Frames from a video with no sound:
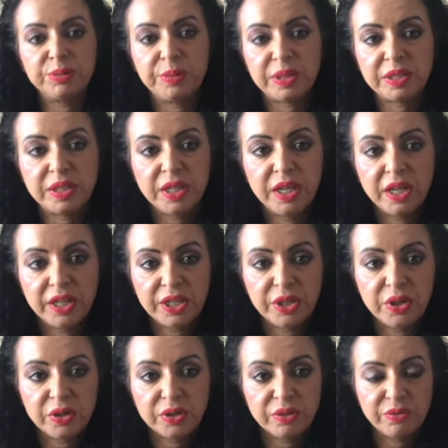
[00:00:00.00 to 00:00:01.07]
But
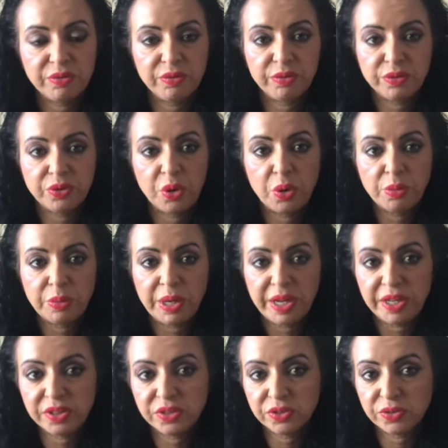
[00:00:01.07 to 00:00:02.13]
the dome
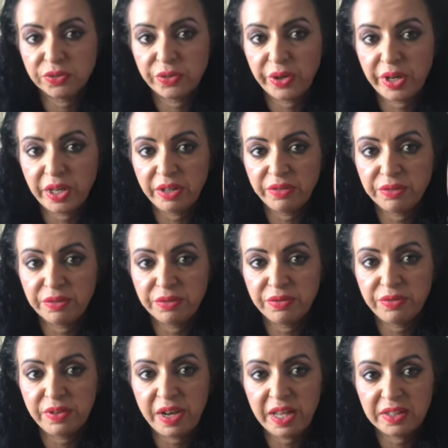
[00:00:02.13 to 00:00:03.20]
is really
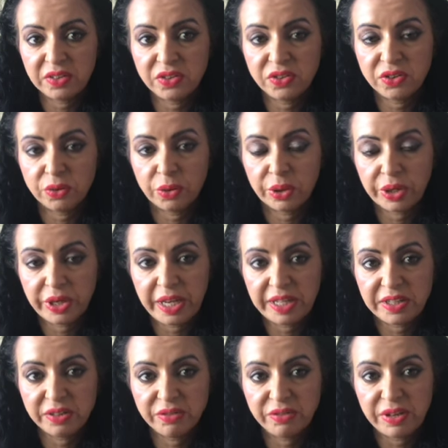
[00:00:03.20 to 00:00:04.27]
flat or
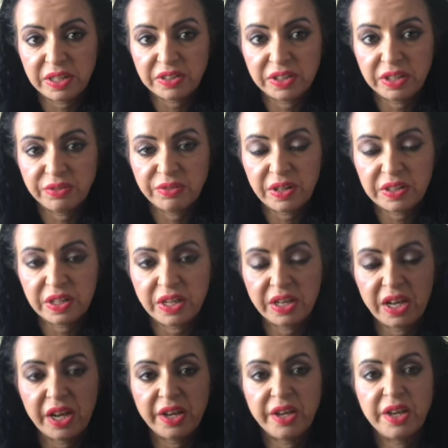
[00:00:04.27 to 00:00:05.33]
getting flatter and flatter, and
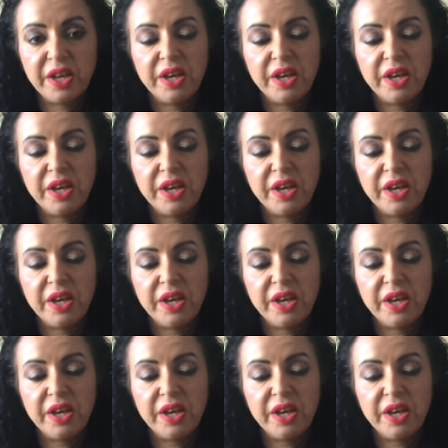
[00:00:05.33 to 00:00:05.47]
I